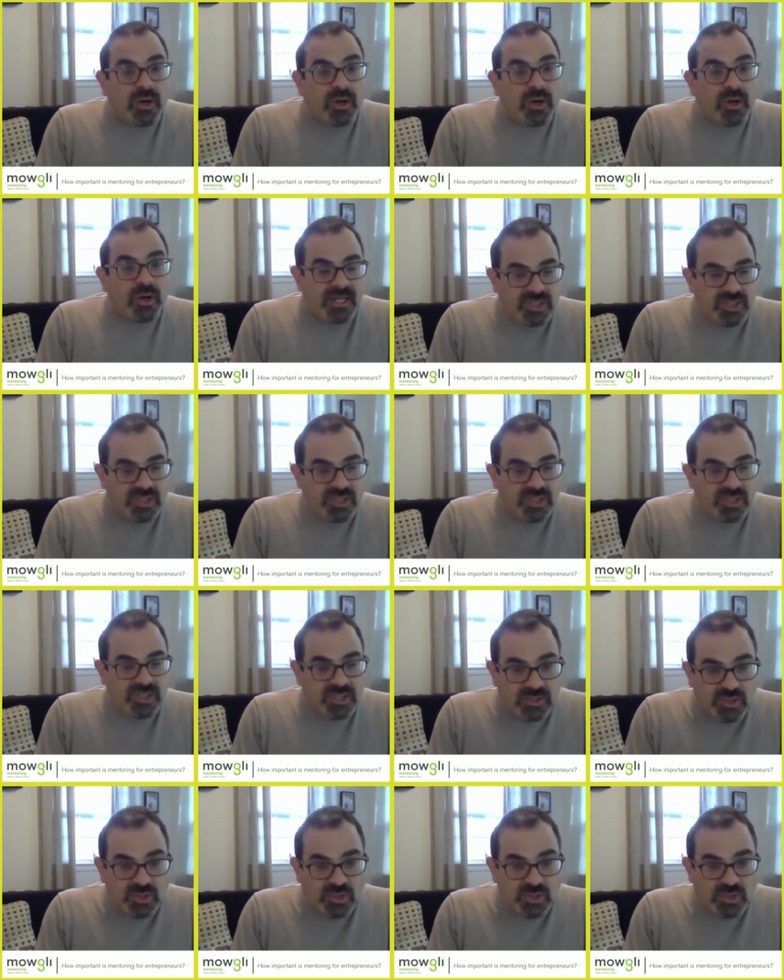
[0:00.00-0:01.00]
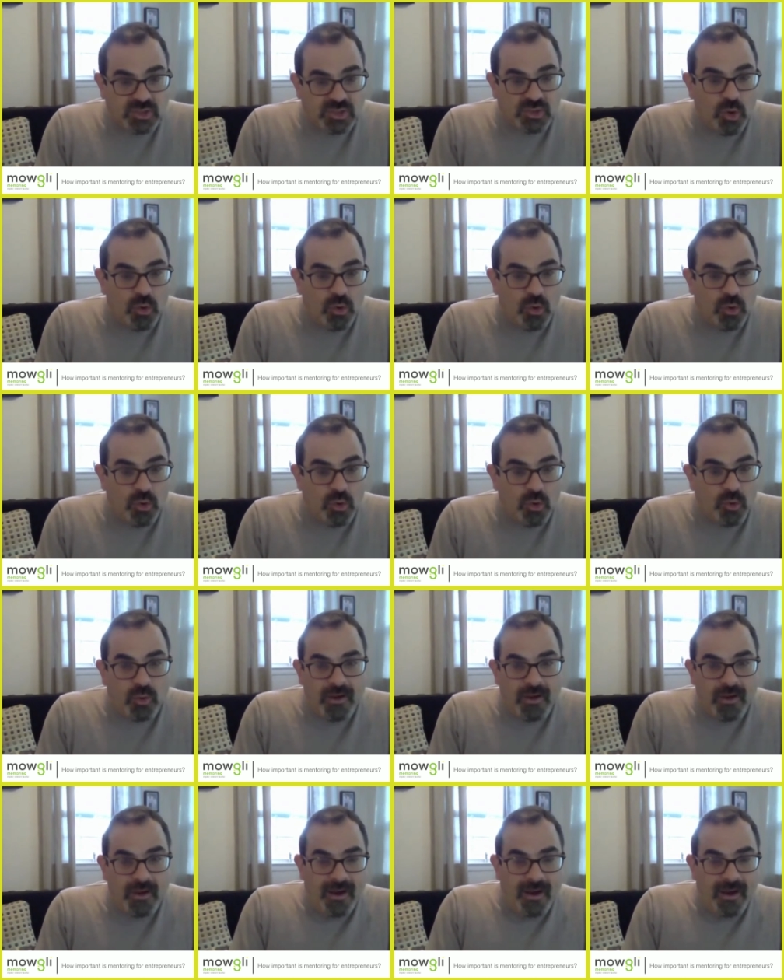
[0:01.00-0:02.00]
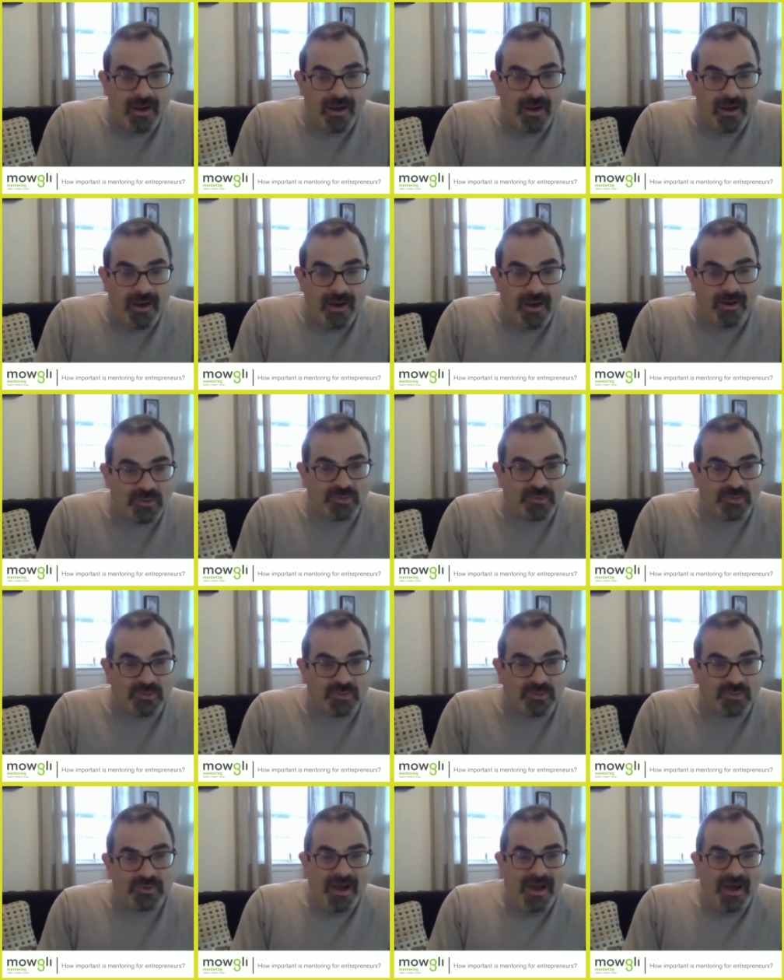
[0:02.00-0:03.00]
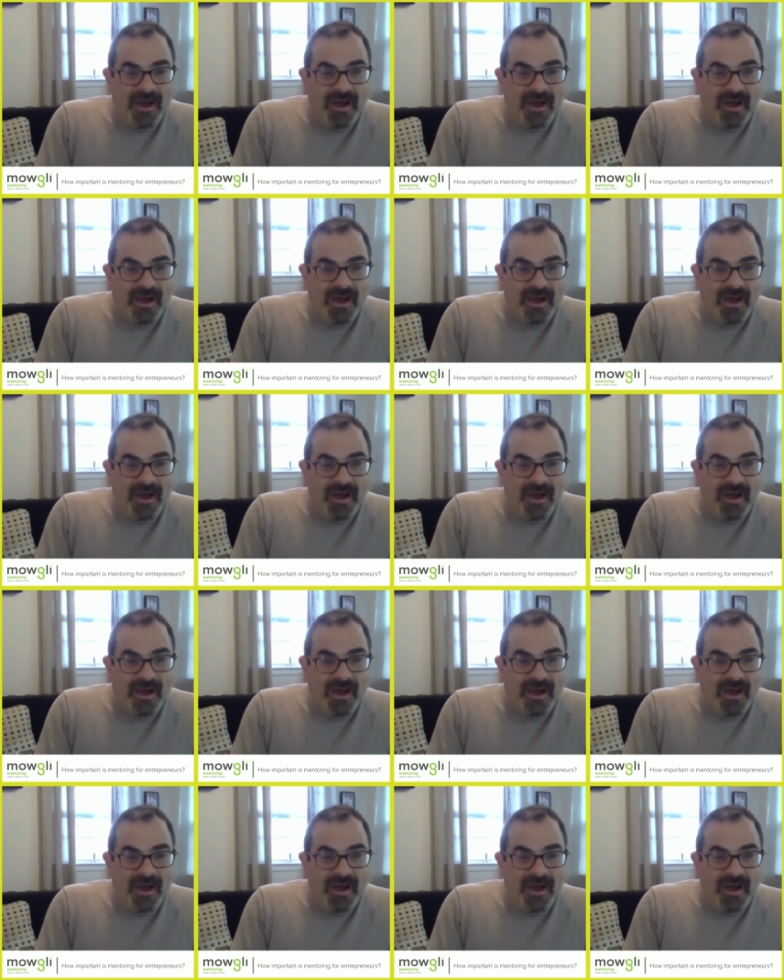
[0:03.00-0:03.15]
organizations know how